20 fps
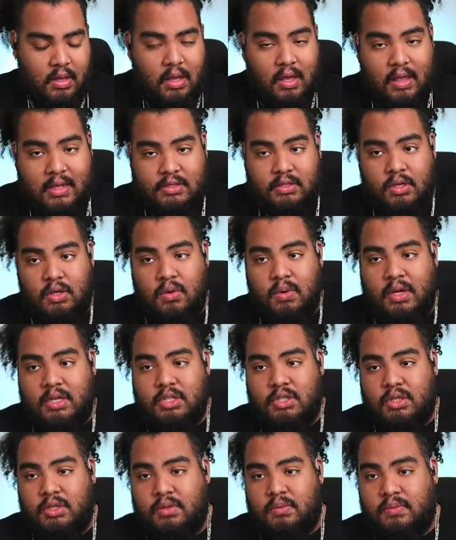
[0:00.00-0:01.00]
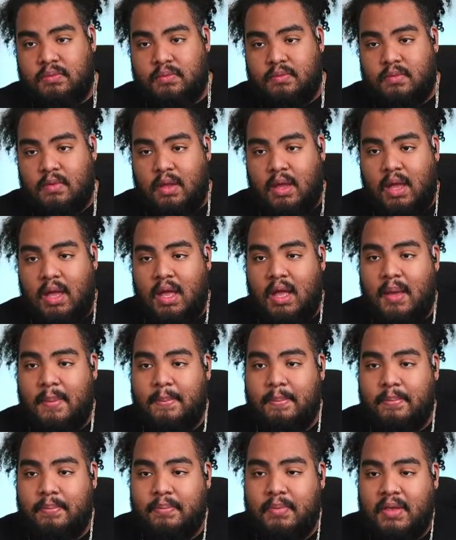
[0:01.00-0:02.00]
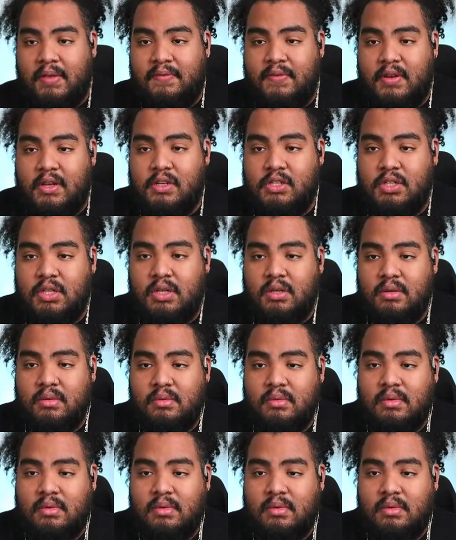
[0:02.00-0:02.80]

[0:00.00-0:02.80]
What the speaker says: That's a good question. He finished here.